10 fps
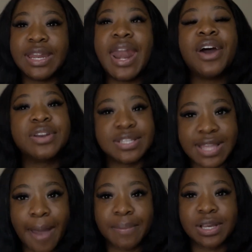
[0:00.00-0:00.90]
And I
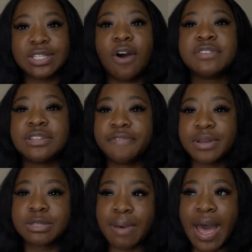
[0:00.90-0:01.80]
understand, because he obviously
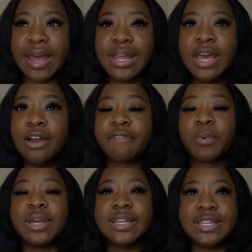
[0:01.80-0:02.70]
feels bad for
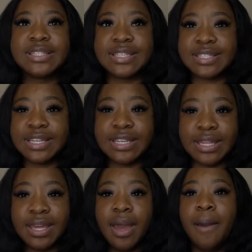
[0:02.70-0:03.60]
what he did to
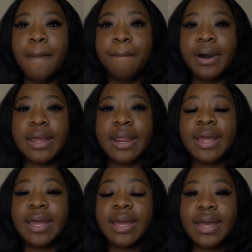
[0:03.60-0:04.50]
Sydney. But
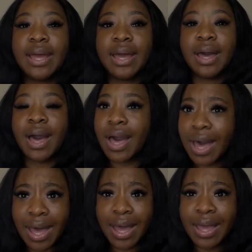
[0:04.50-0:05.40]
uh,
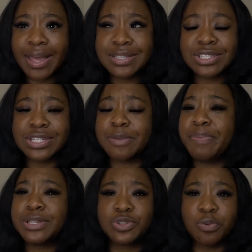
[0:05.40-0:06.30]
it's just a
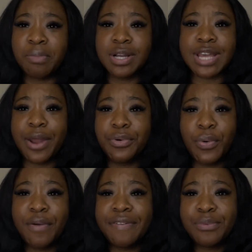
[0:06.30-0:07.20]
bit too much. I don't know
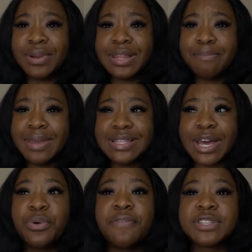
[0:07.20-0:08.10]
if he really means, I
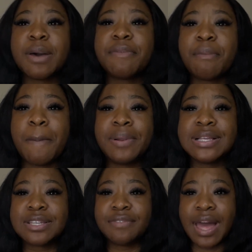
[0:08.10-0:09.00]
don't know if it's coming from a
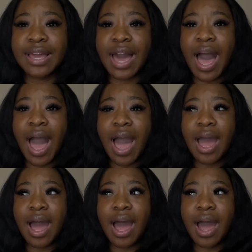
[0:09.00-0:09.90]
place of like,
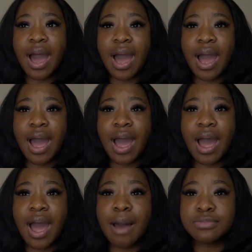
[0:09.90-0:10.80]

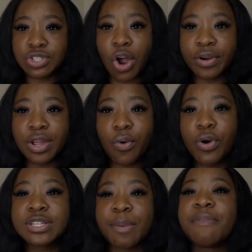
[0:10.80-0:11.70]
I'm sorry, or
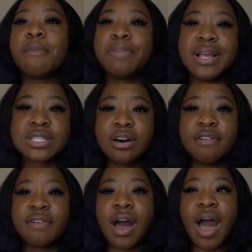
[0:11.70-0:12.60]
it's coming from a place
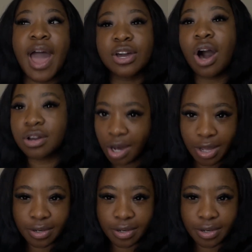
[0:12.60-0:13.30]
of, I got caught.